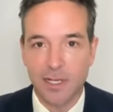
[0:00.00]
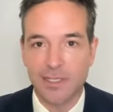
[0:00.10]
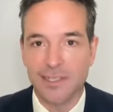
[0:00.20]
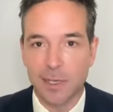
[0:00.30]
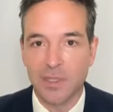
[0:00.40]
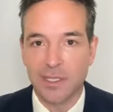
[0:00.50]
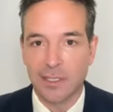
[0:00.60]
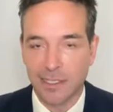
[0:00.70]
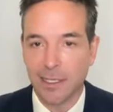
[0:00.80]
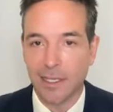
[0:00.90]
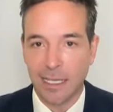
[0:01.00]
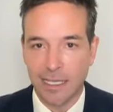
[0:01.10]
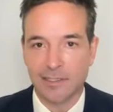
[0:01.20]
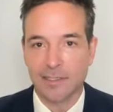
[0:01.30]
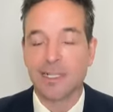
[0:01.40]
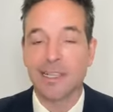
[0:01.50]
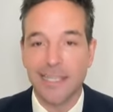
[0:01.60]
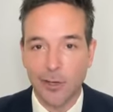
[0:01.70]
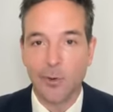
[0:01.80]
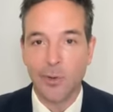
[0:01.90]
And it's something that is
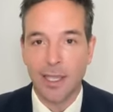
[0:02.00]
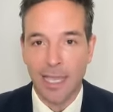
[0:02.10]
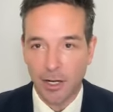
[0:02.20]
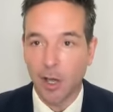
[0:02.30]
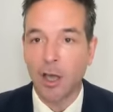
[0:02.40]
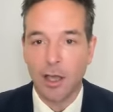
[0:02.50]
clear and